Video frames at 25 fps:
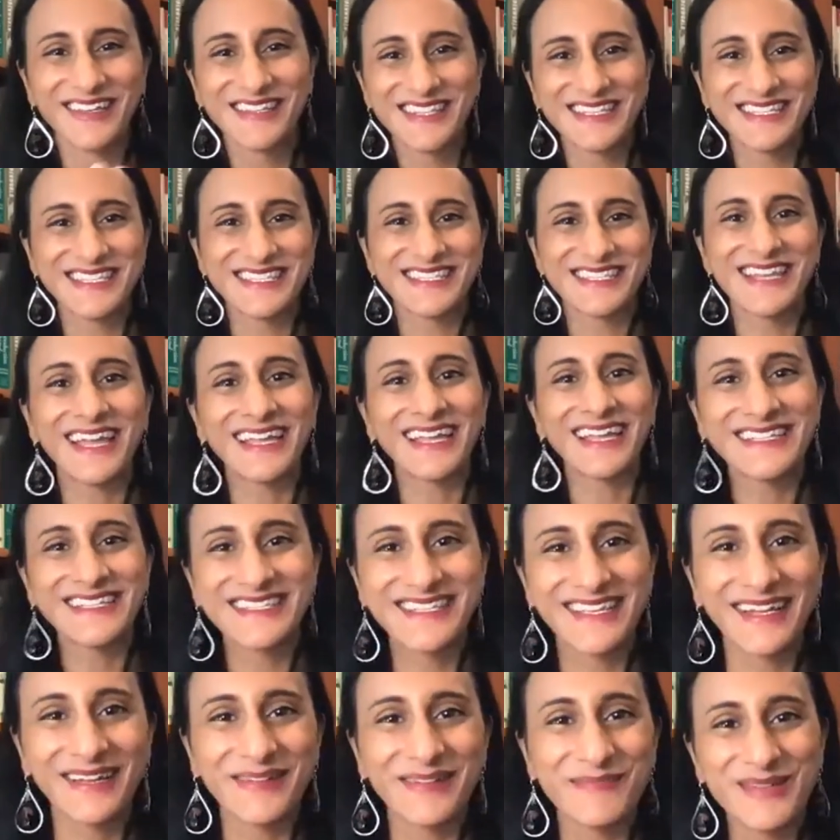this nice
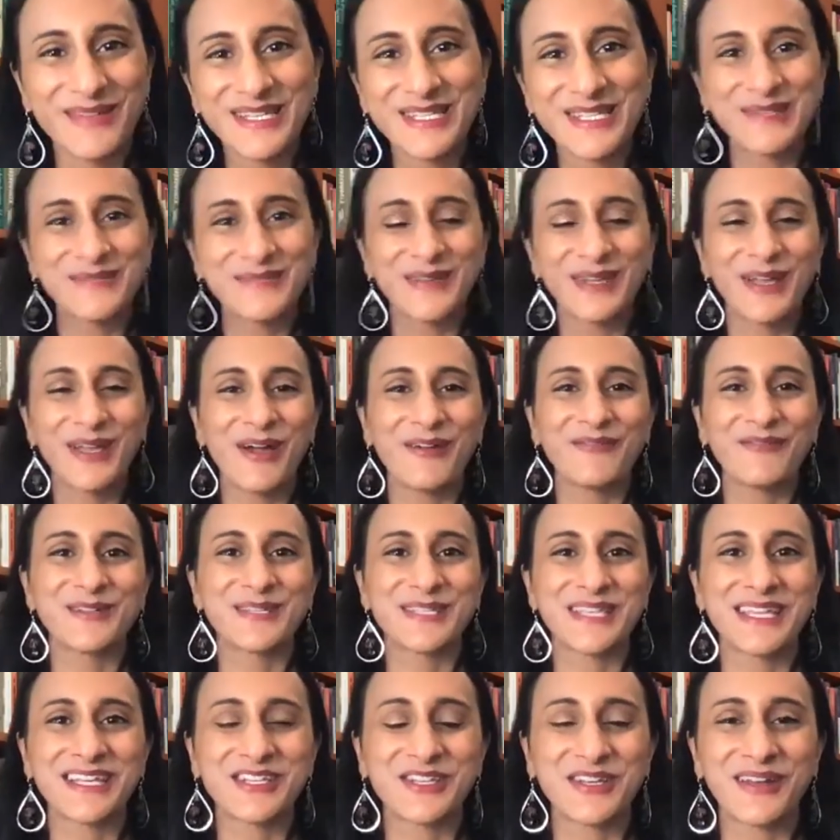um, intimate
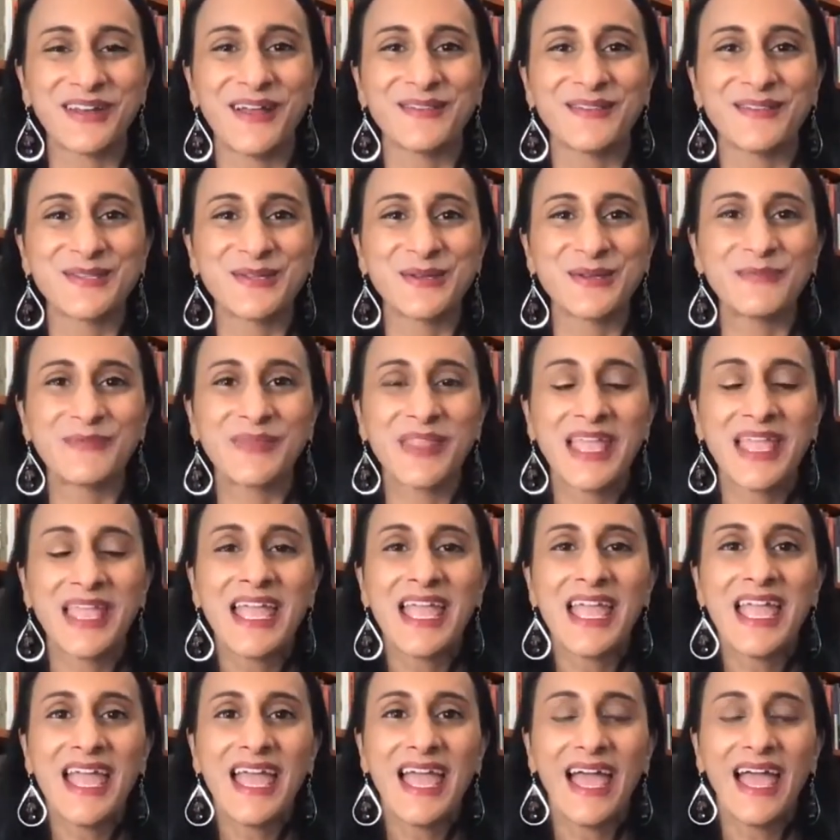conversation on Zoom
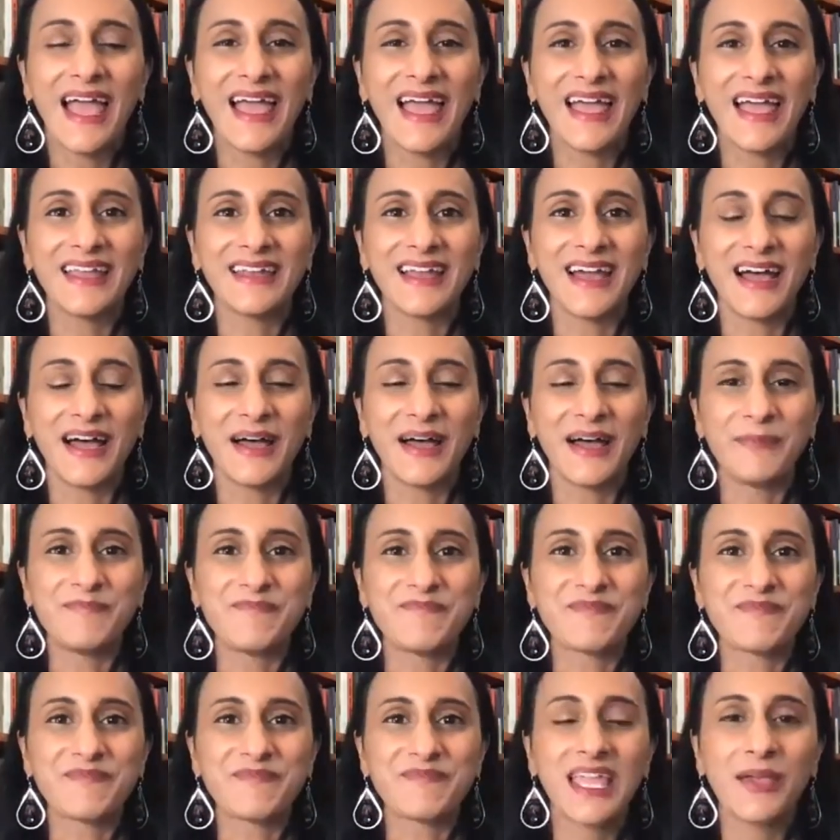and
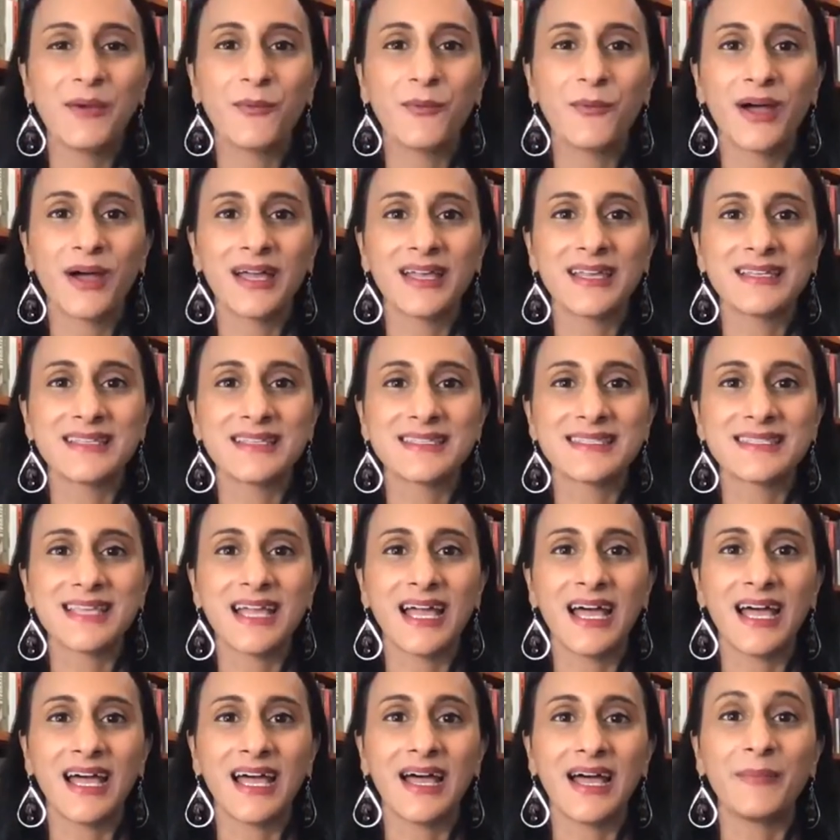um, it was
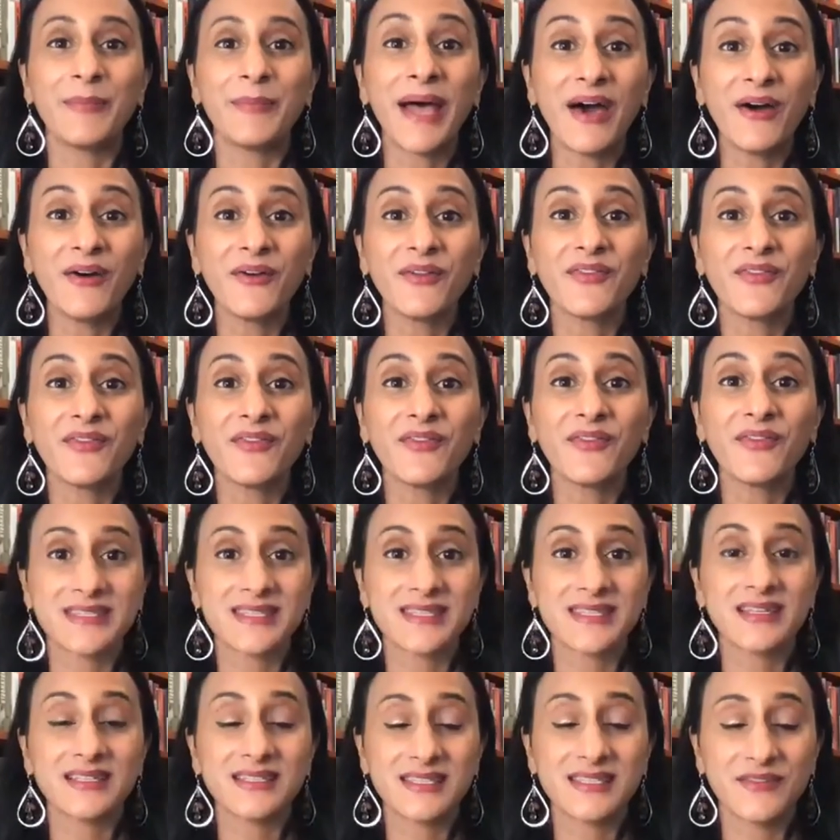uh, about this
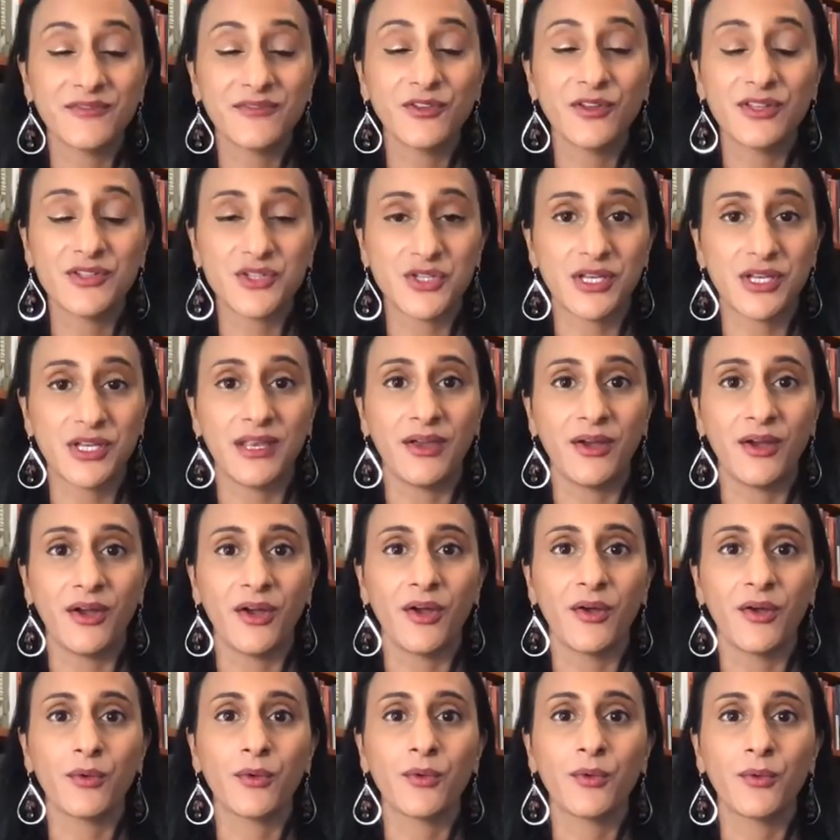civil
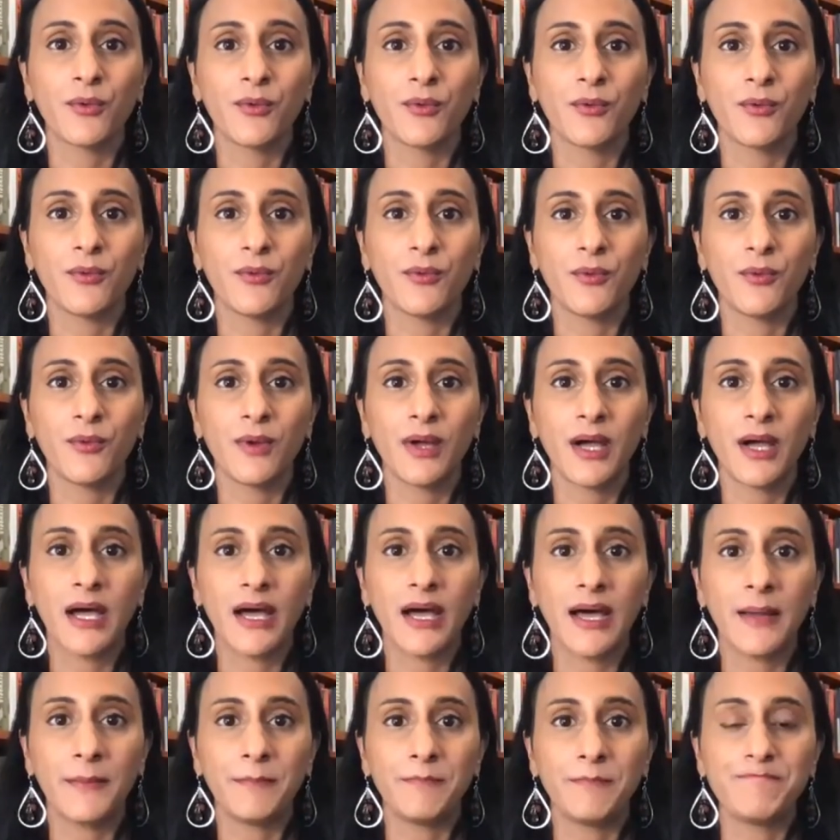engineer who
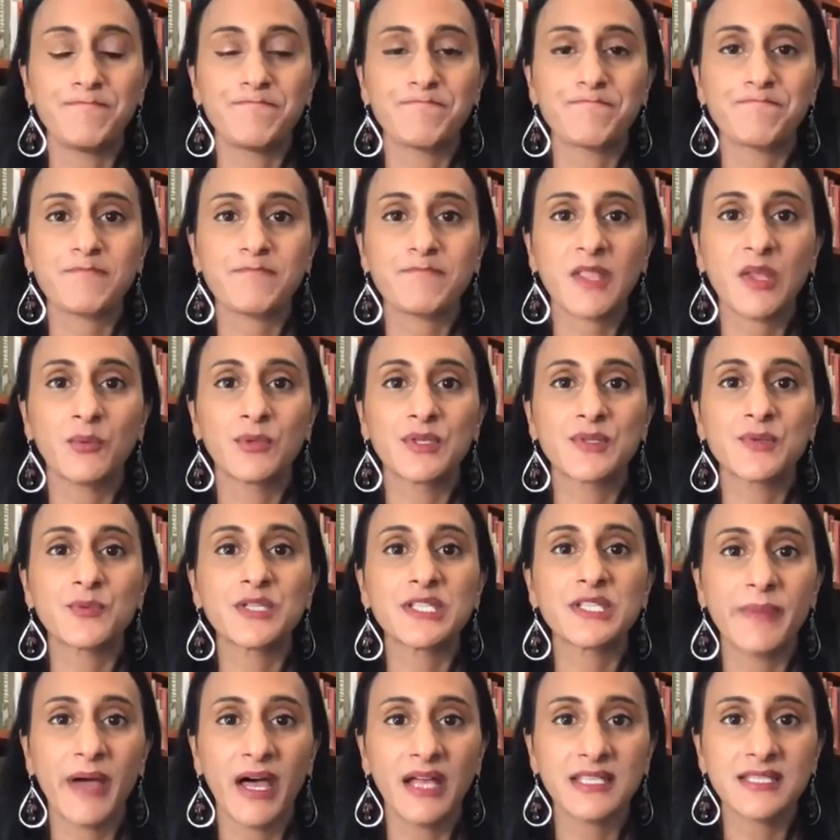um, was
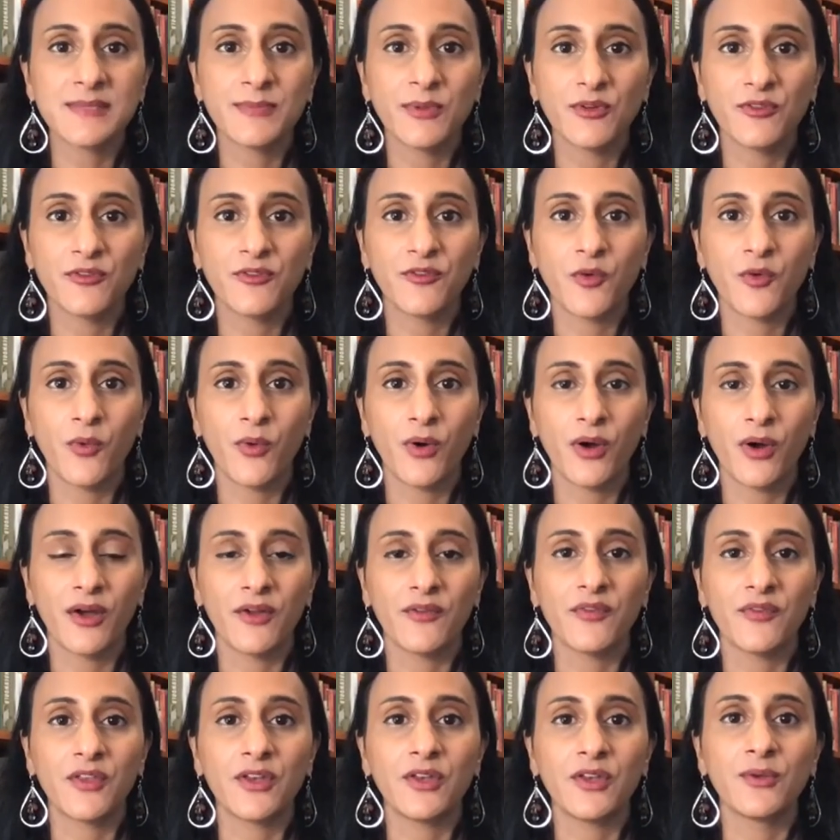responsible for
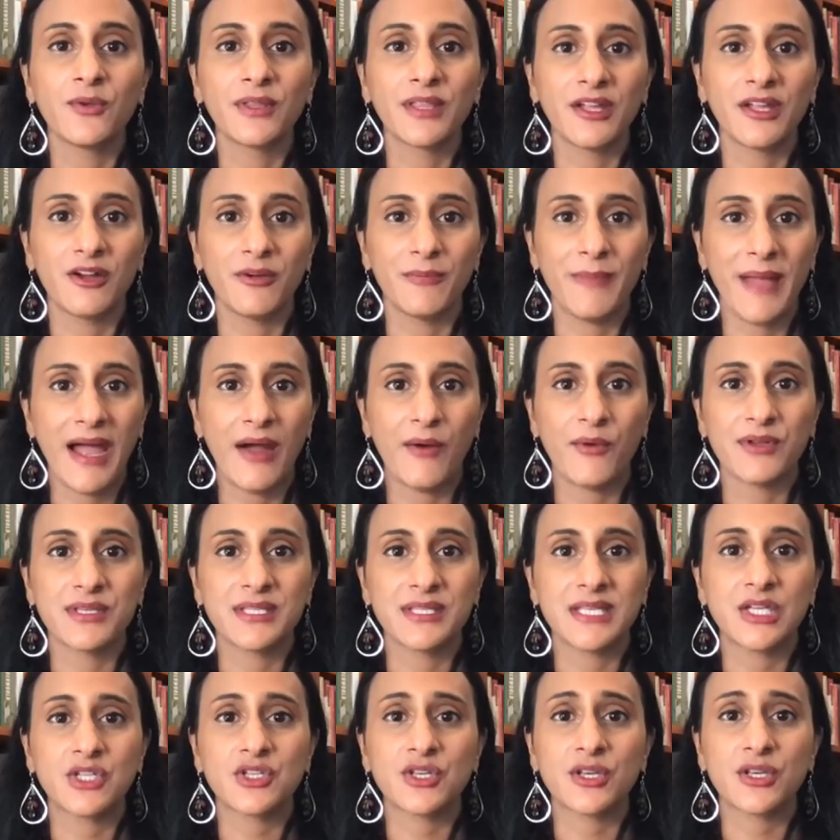the nuclear power
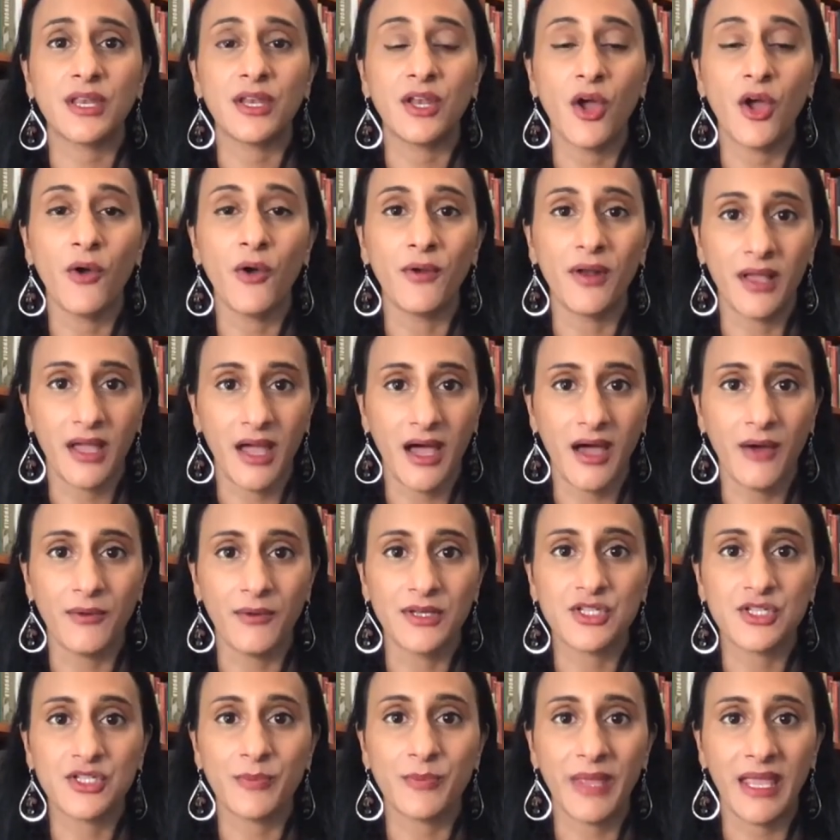station in Onagawa,
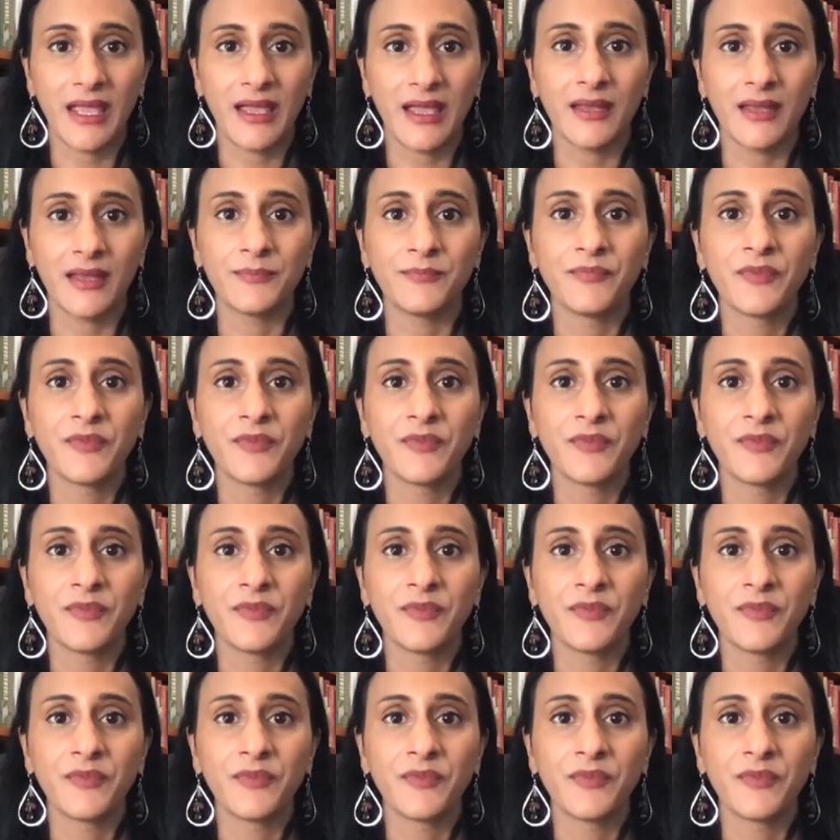Japan.